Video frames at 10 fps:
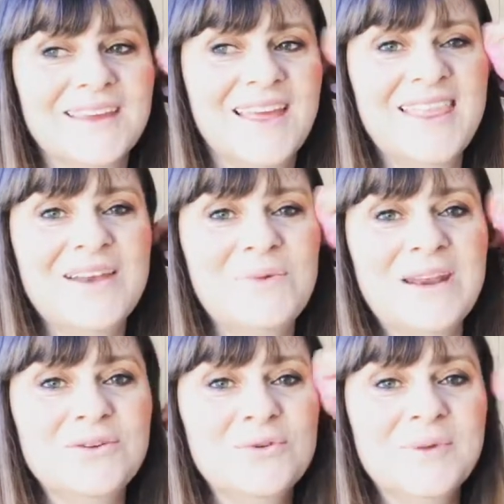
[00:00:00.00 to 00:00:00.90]
and then
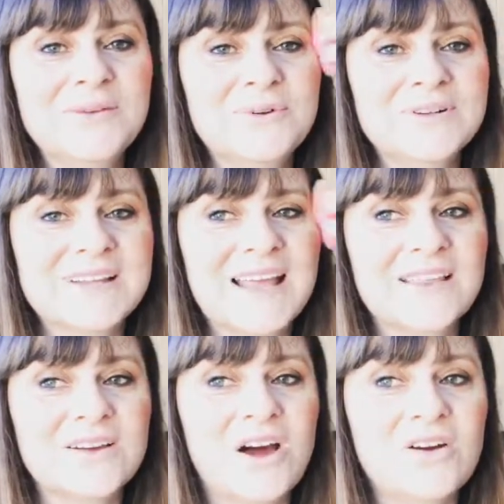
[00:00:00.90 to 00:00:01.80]
Wonder Woman walked down
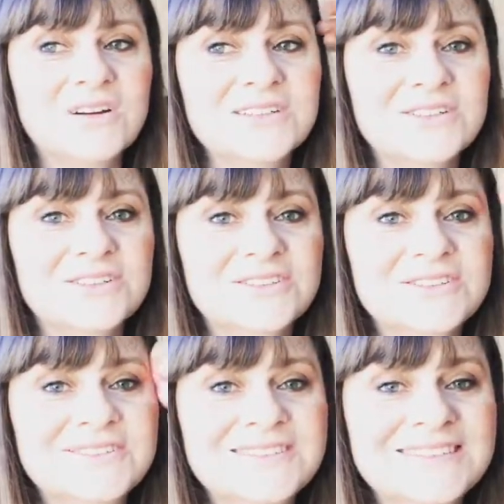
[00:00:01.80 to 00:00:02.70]
the corridor,
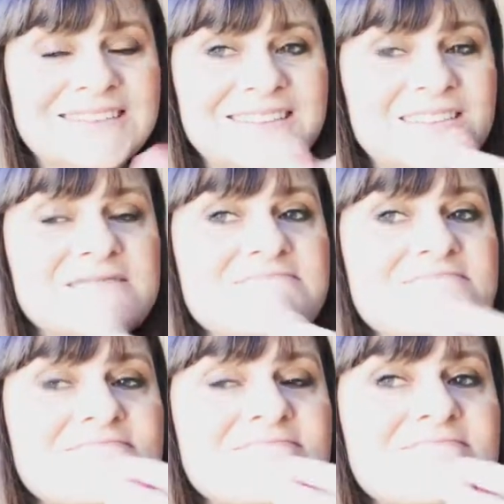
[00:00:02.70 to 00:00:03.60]
and
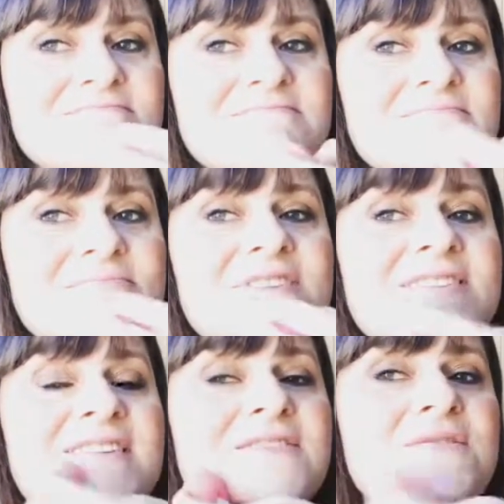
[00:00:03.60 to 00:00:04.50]

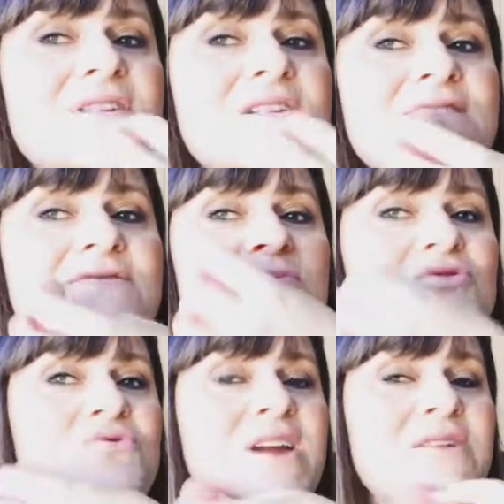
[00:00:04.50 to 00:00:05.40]
Princess Fiona from
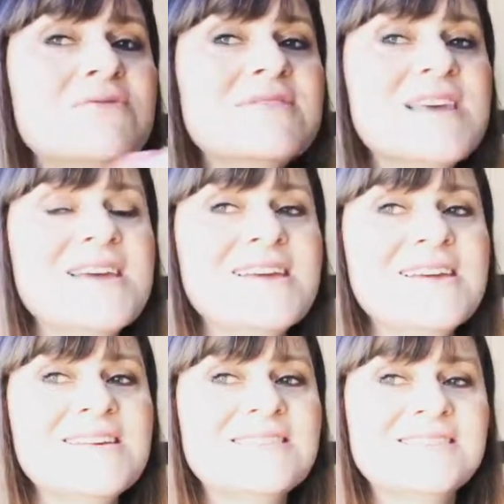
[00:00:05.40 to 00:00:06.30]
Shrek was
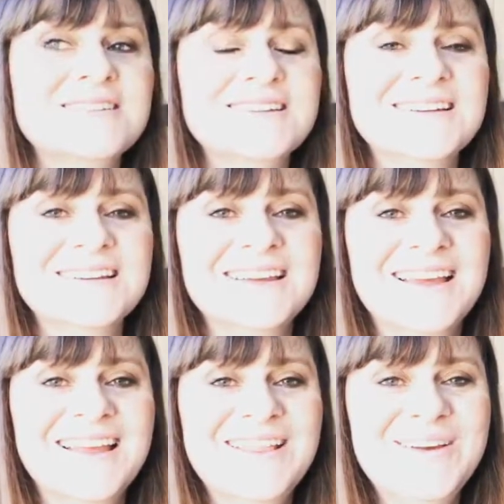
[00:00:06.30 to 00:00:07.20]

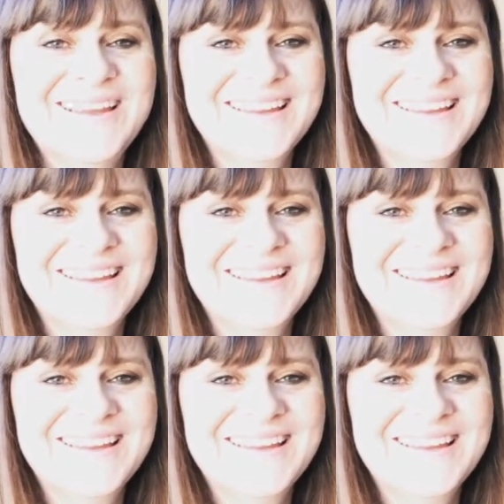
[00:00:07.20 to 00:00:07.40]
there,